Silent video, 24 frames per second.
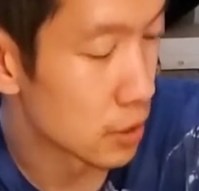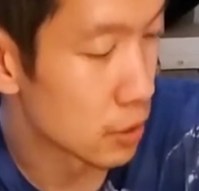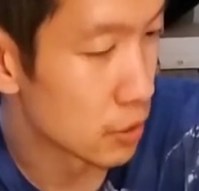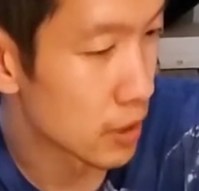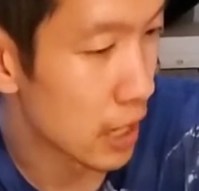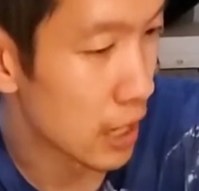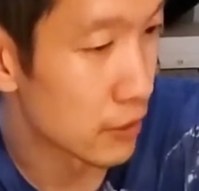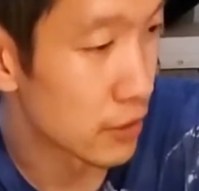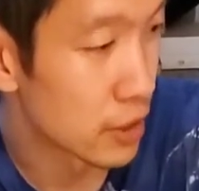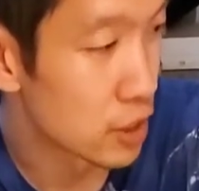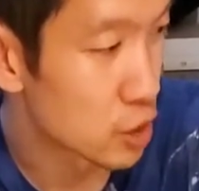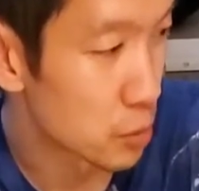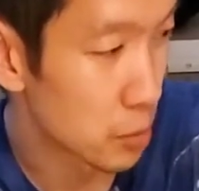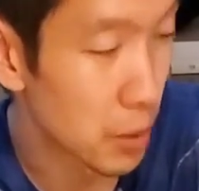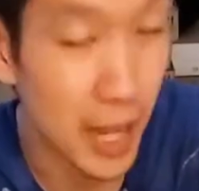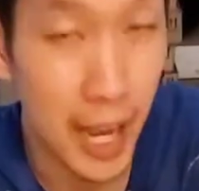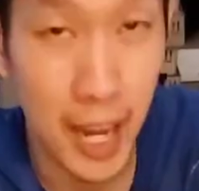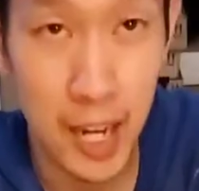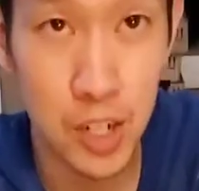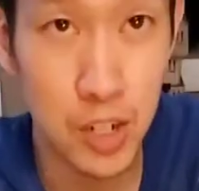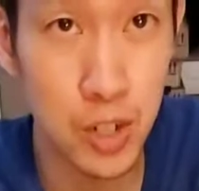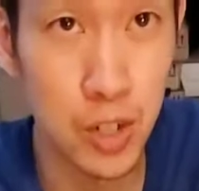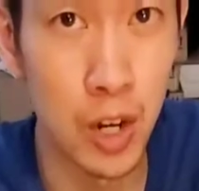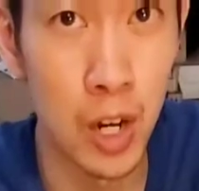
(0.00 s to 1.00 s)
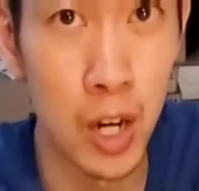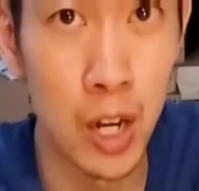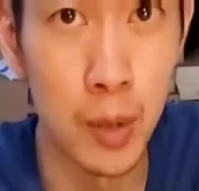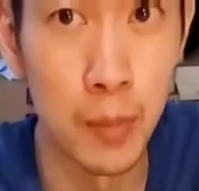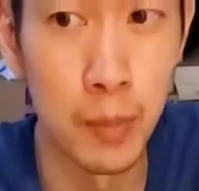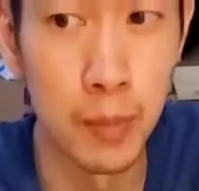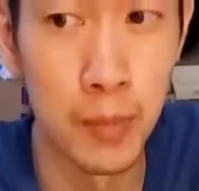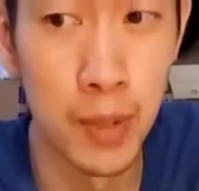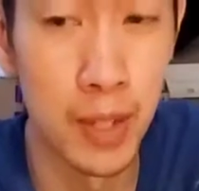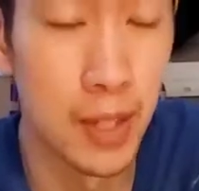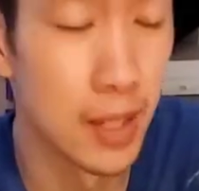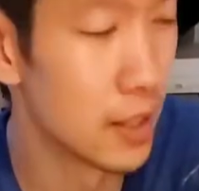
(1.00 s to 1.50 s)
having splash time
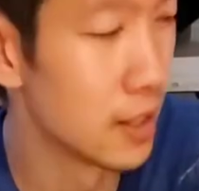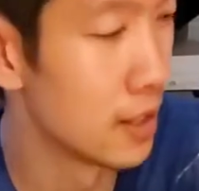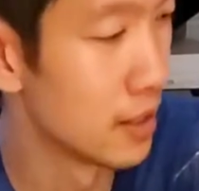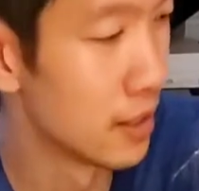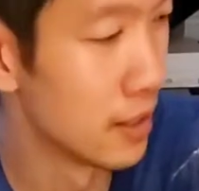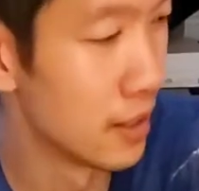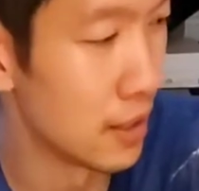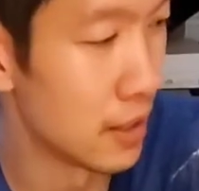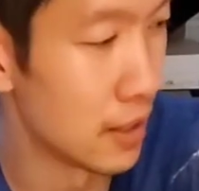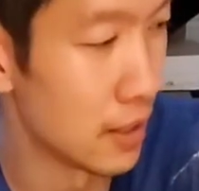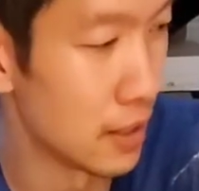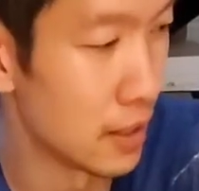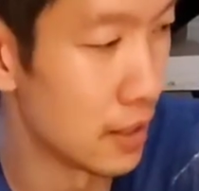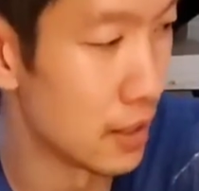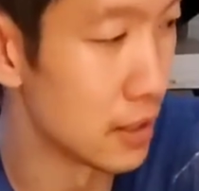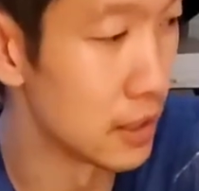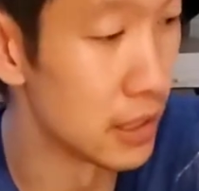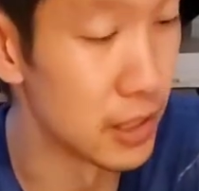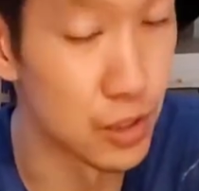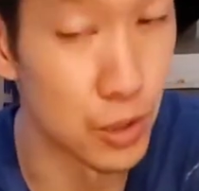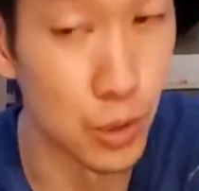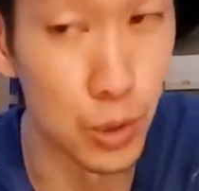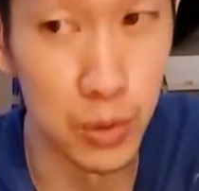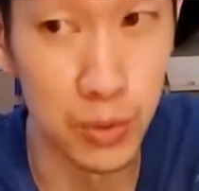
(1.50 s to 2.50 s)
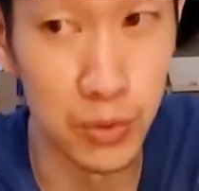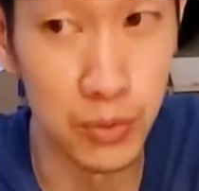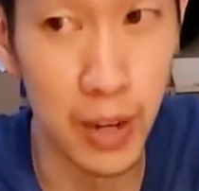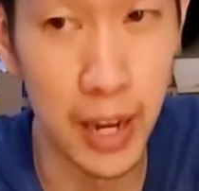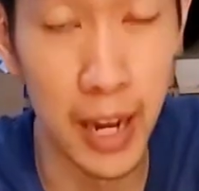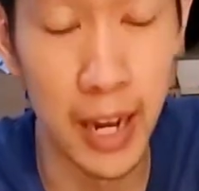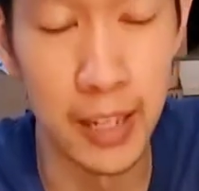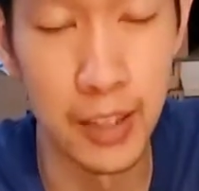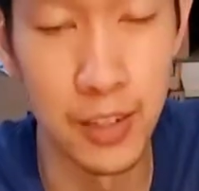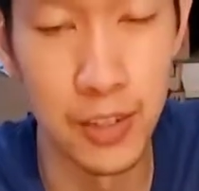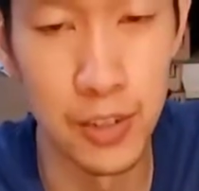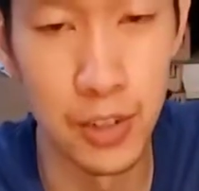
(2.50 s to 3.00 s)
in its own
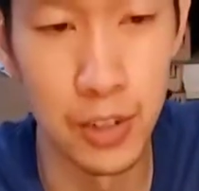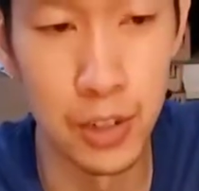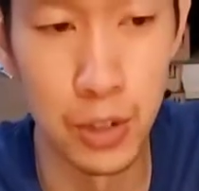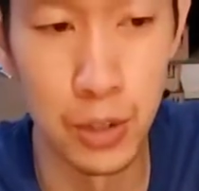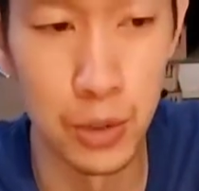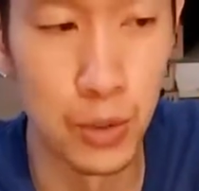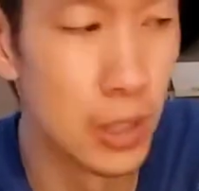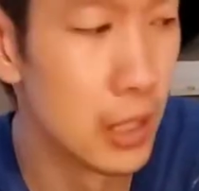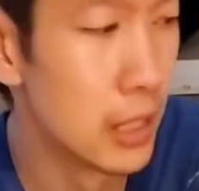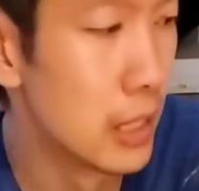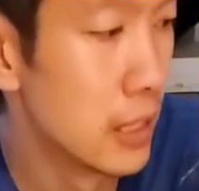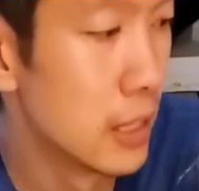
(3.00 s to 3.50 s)
fat. So